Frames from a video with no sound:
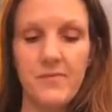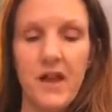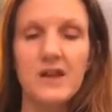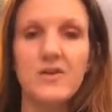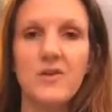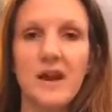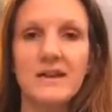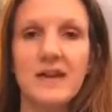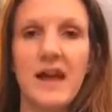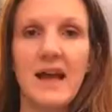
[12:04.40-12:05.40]
and
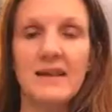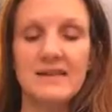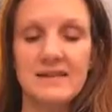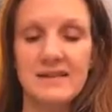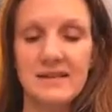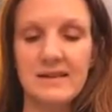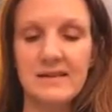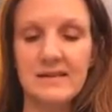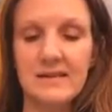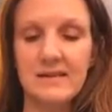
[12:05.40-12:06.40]
greater
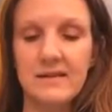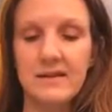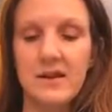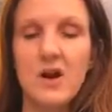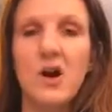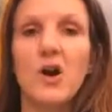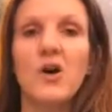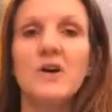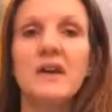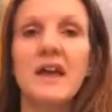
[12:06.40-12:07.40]
ecstasies.
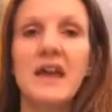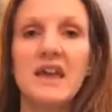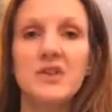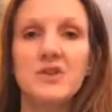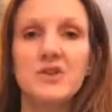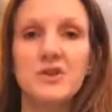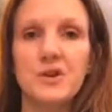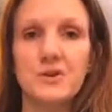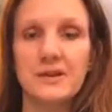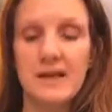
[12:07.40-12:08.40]
Unhinge
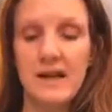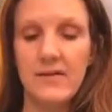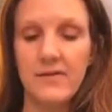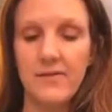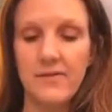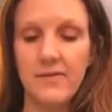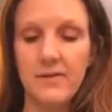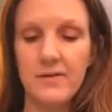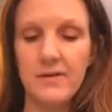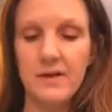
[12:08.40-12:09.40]
yourself.
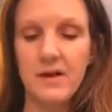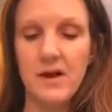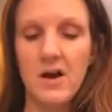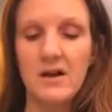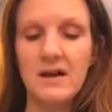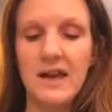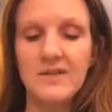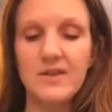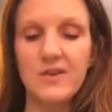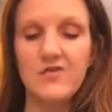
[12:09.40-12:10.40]

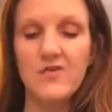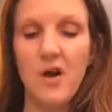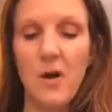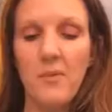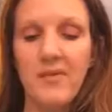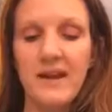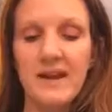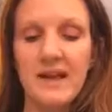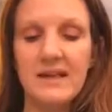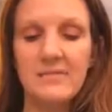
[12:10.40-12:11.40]
Unless you drop that
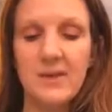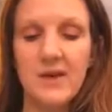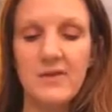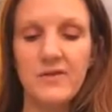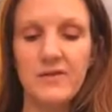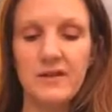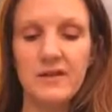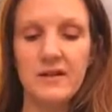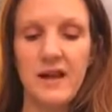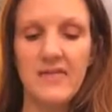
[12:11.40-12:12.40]

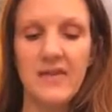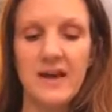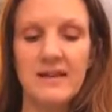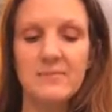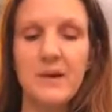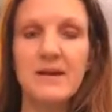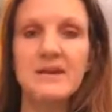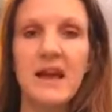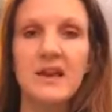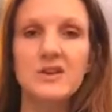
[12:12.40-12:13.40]
explosion and the
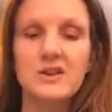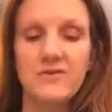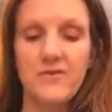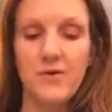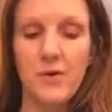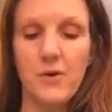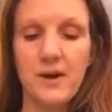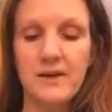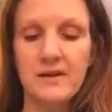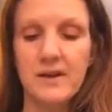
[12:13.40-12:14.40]
expectation for
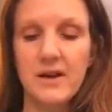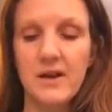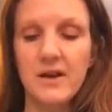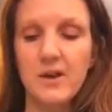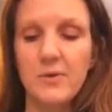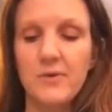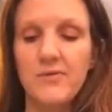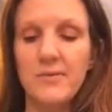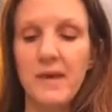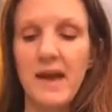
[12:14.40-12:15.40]
it, you will
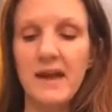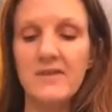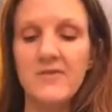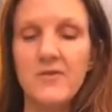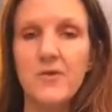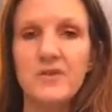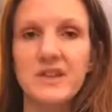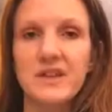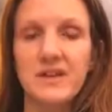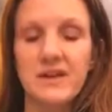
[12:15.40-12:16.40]
remain
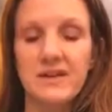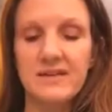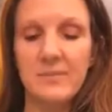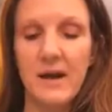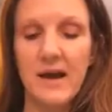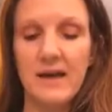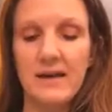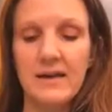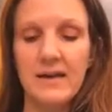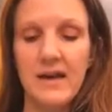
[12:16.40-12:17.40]
14 years
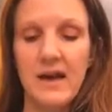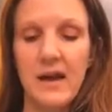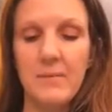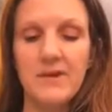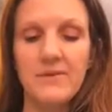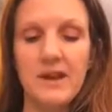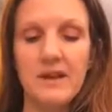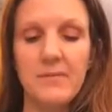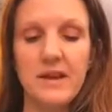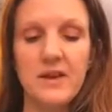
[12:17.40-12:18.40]
back, and
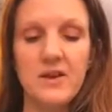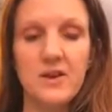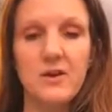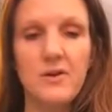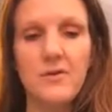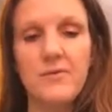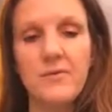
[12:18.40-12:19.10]
between me and you,